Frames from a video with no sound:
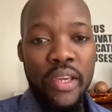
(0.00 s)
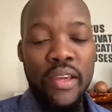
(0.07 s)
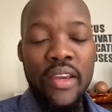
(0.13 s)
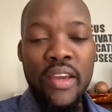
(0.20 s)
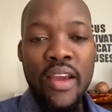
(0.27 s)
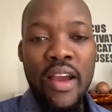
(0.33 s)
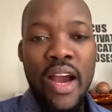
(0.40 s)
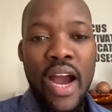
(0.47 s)

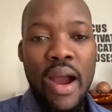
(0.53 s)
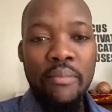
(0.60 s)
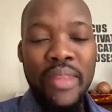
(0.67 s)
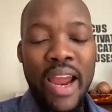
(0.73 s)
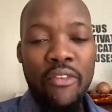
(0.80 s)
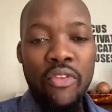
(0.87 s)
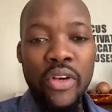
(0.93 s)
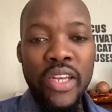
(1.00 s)

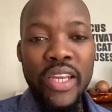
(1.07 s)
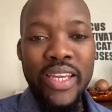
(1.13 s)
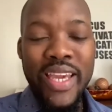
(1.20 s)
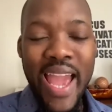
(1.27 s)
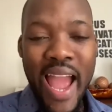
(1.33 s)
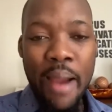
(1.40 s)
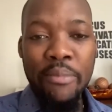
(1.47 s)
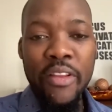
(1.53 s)
That really
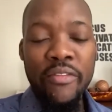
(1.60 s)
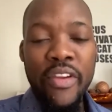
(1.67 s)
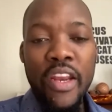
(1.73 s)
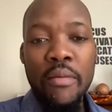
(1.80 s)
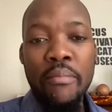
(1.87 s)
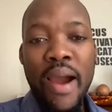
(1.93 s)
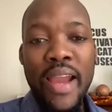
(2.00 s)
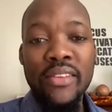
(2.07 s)

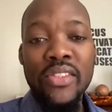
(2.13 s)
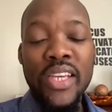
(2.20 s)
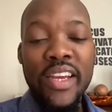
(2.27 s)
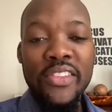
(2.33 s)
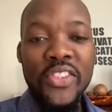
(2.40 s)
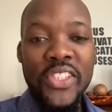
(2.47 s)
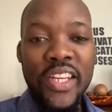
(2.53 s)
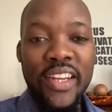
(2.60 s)
captivated my
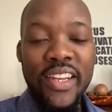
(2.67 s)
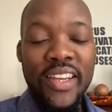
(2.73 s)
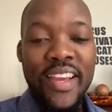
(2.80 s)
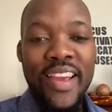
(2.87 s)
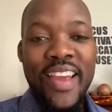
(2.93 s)
attention.